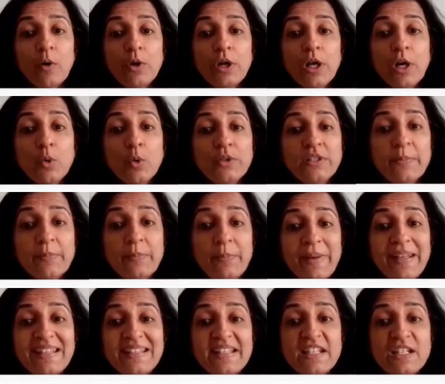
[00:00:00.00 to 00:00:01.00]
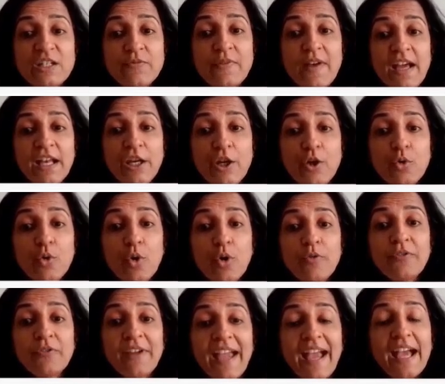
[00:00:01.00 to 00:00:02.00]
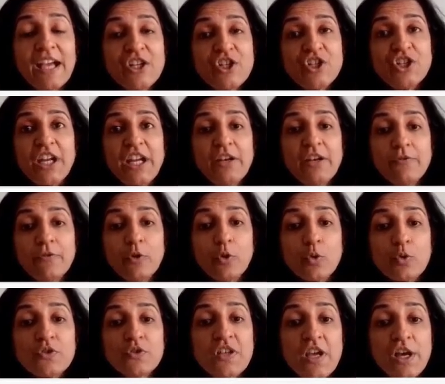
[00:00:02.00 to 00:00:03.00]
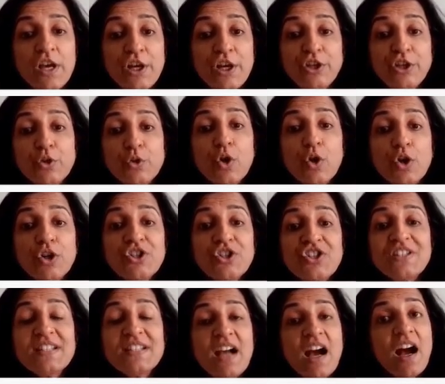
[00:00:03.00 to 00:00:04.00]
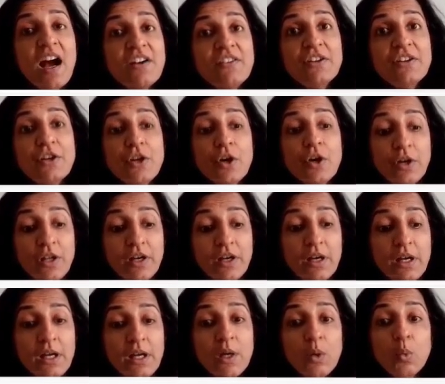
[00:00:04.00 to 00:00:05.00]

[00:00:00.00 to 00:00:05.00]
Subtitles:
found out the present value of cash inflows, you got just $100,